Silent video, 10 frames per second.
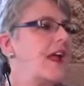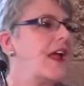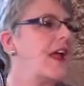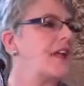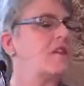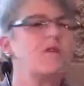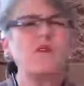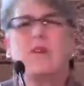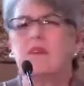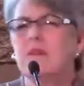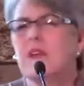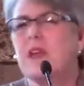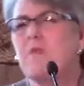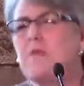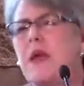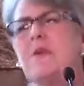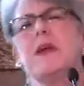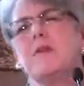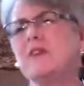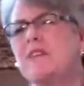And
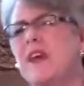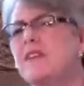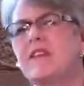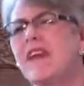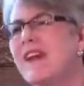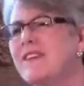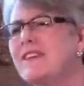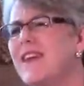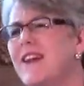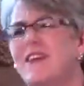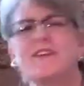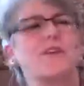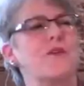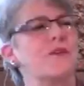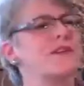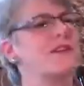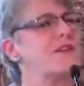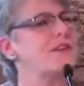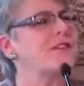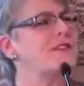maybe it was that day I decided to go into the
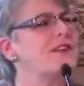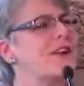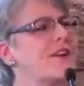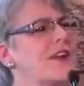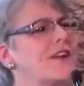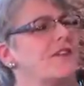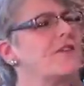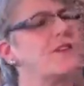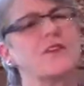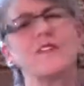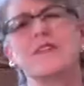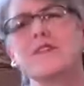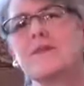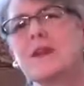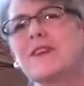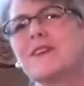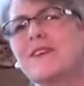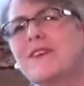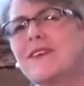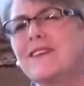Unitarian Universalist ministry.